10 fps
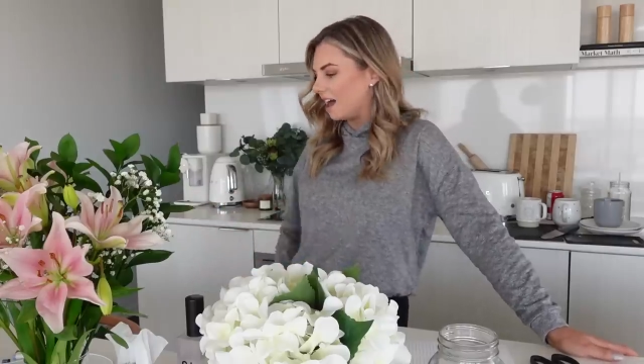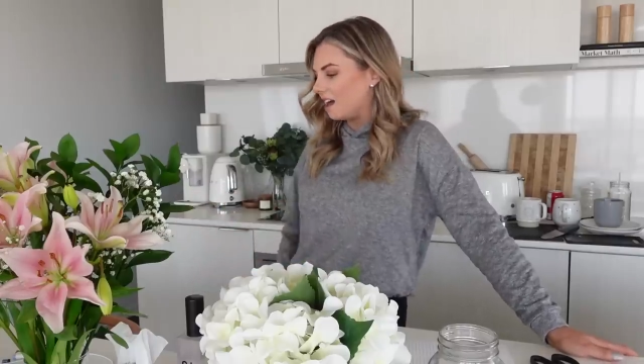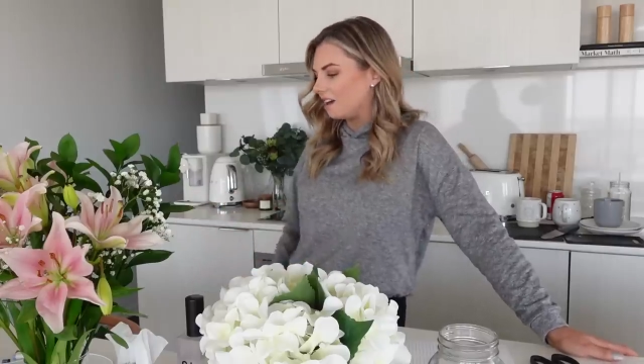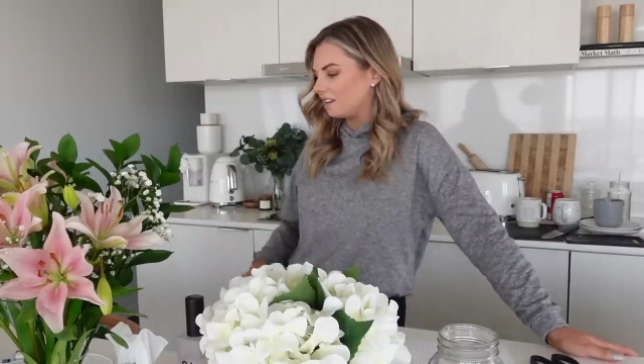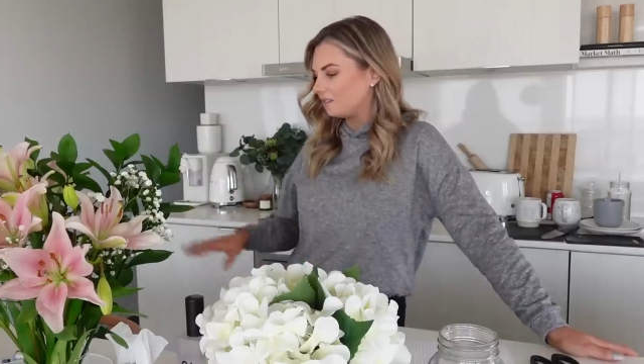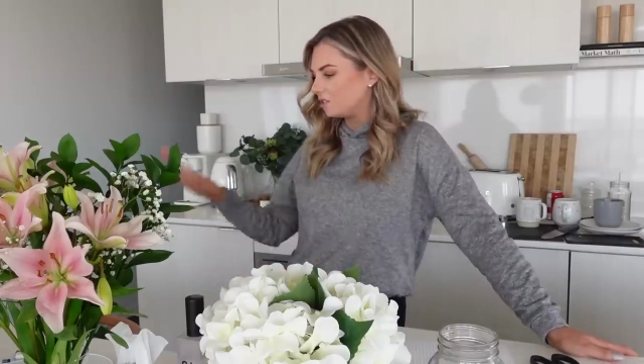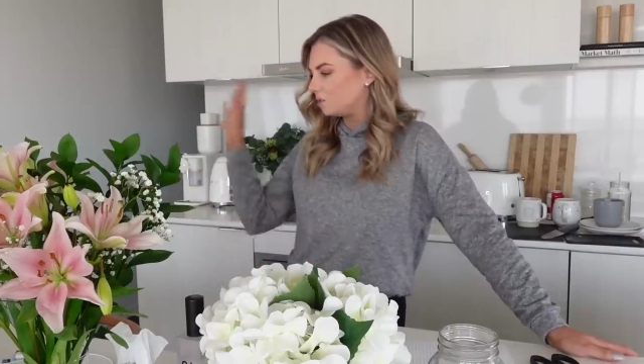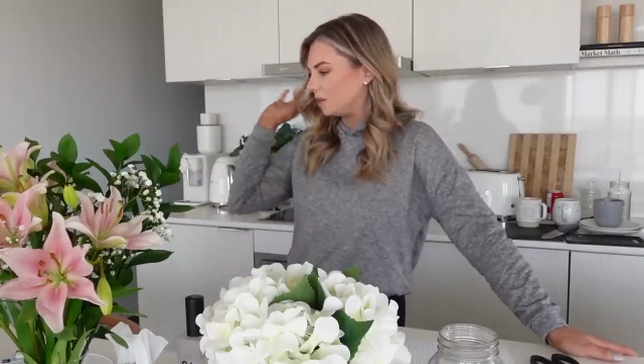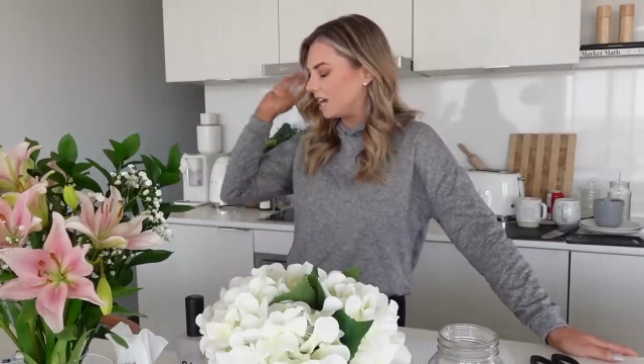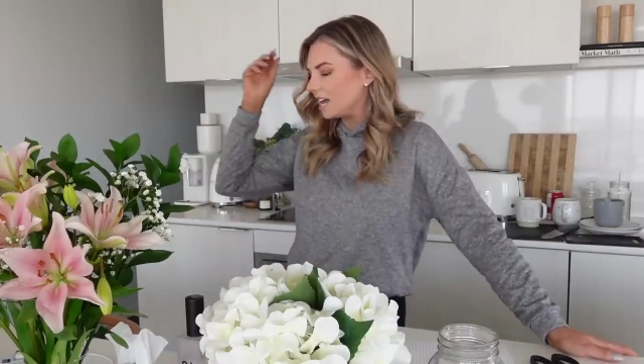And I've just
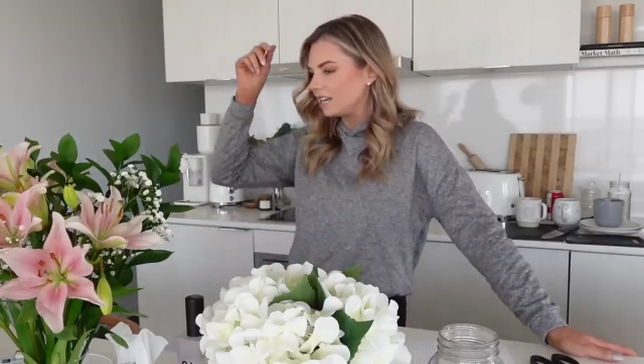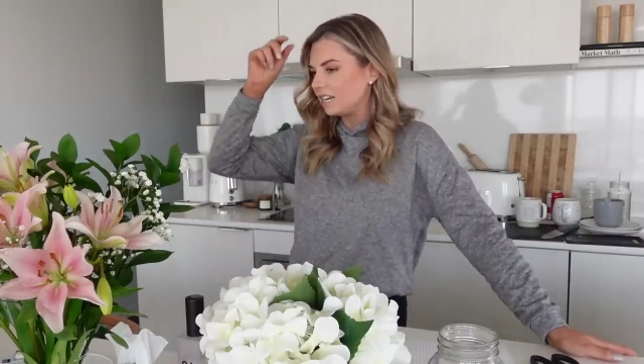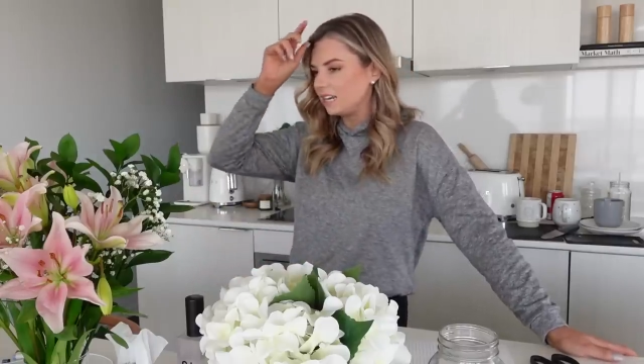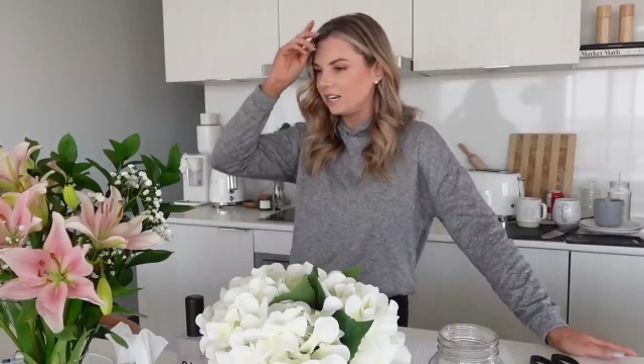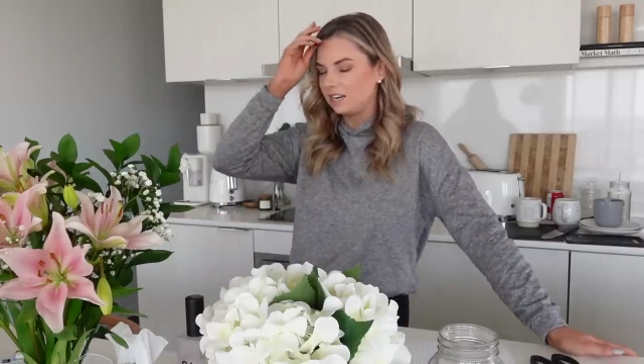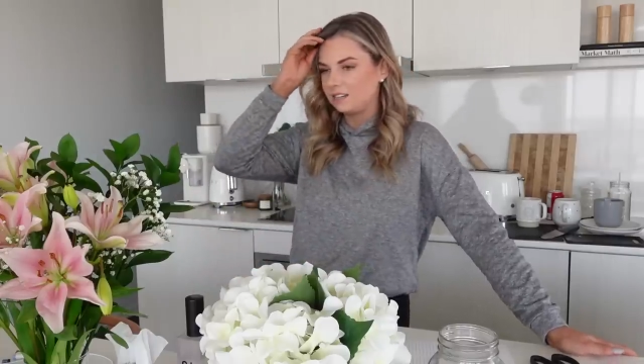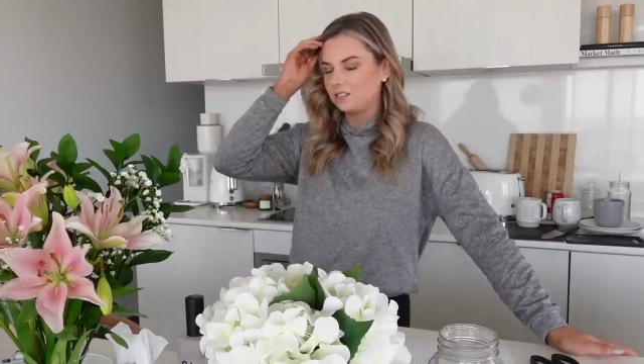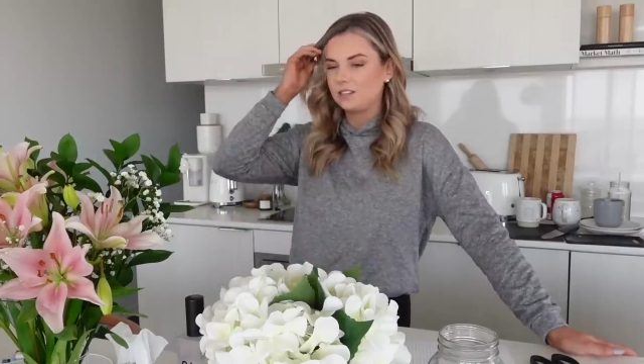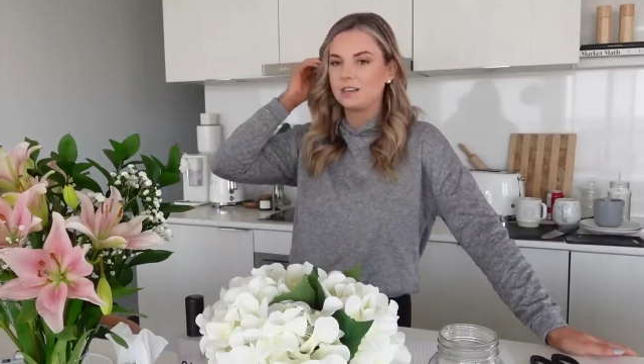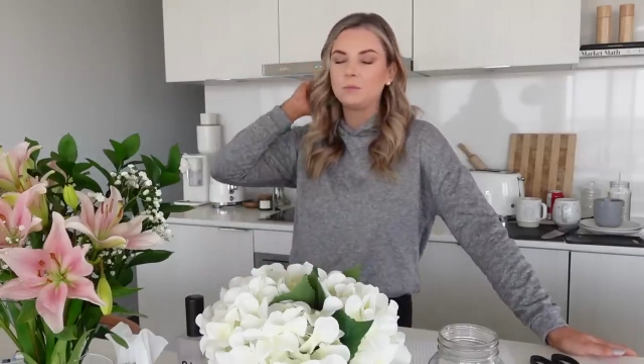been editing and
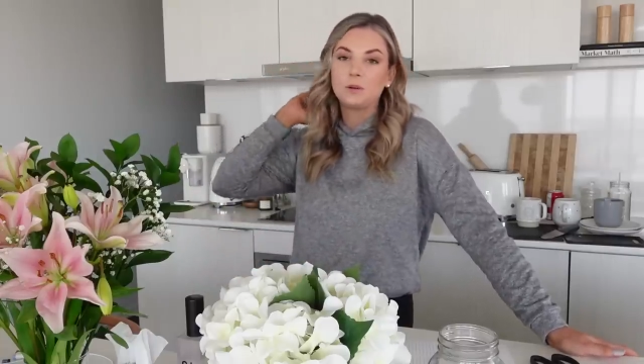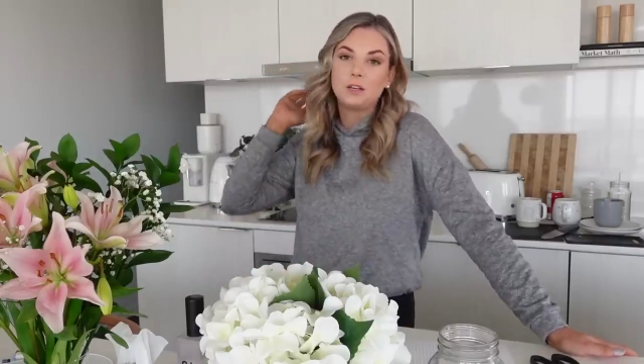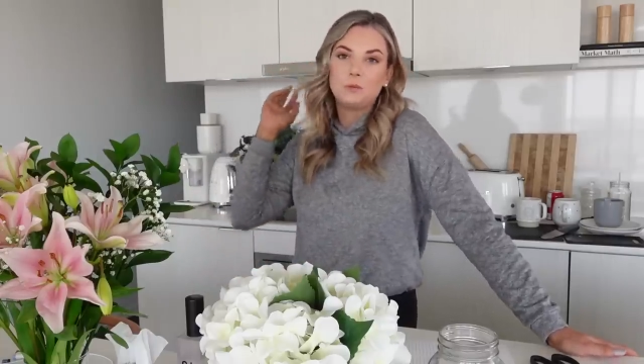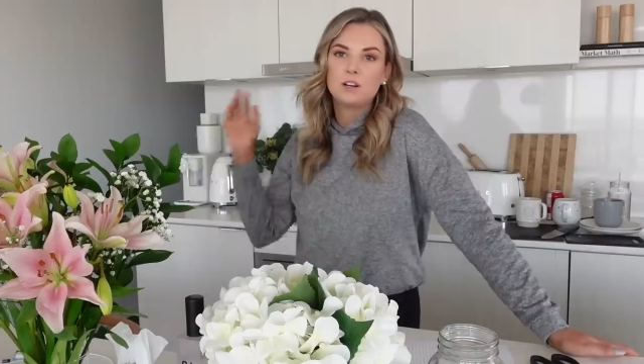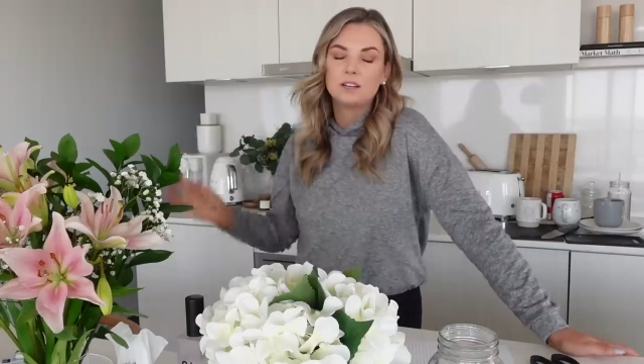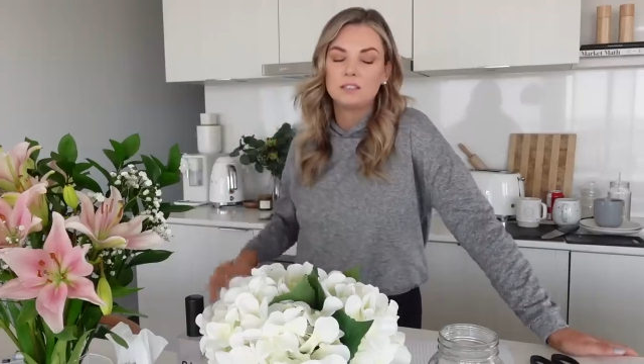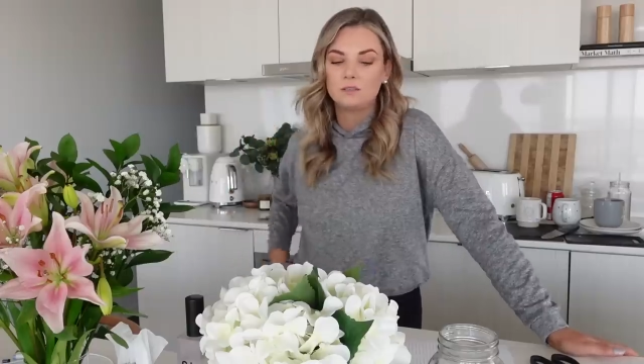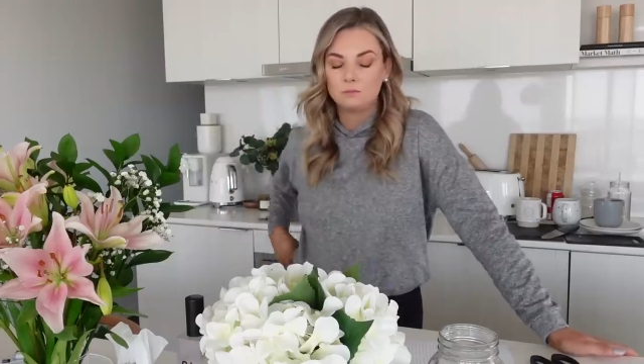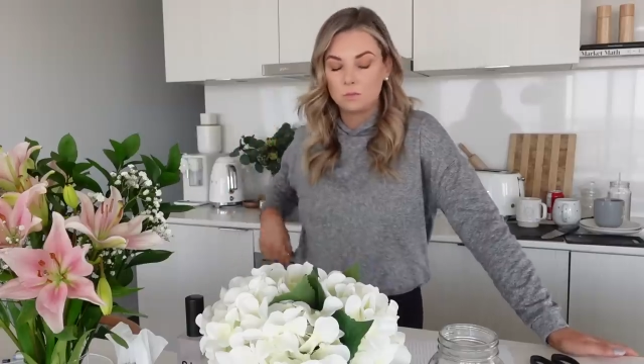just had a pretty productive